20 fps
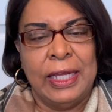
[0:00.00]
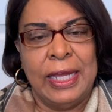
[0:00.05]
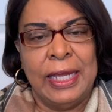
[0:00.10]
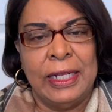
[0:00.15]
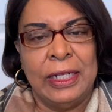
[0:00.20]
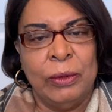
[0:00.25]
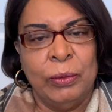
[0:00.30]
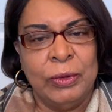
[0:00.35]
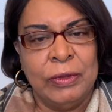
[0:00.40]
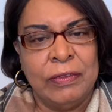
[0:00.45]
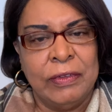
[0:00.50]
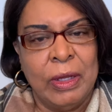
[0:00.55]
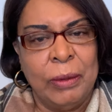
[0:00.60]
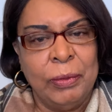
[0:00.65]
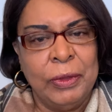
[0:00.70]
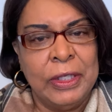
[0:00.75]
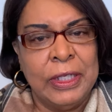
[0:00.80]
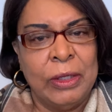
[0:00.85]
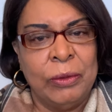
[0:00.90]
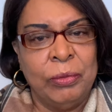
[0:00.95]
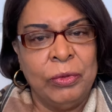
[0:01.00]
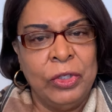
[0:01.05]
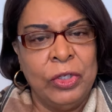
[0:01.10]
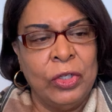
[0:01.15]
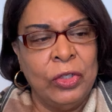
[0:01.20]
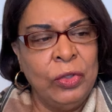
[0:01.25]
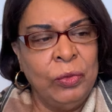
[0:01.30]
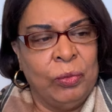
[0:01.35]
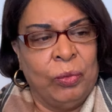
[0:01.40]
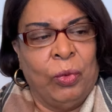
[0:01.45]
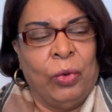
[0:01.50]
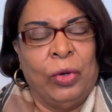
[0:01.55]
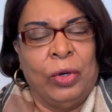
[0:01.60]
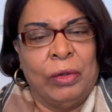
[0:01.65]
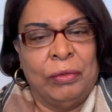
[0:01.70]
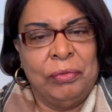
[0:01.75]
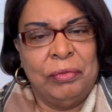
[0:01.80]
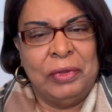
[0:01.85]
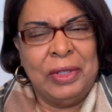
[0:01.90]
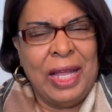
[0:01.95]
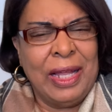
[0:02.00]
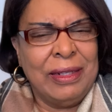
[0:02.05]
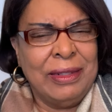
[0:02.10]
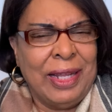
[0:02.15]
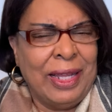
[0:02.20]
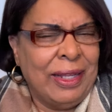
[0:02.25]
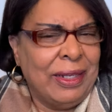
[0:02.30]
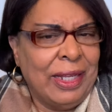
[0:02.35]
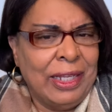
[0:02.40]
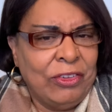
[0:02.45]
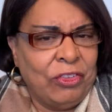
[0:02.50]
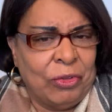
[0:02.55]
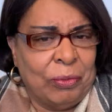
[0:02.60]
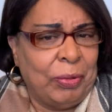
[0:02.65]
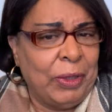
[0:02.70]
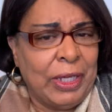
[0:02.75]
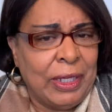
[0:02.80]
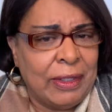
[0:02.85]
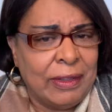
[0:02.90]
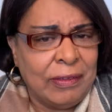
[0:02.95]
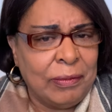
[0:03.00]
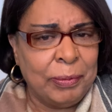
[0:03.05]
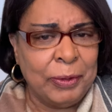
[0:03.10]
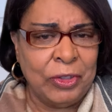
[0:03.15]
And it was something that, you know, you wore not your best,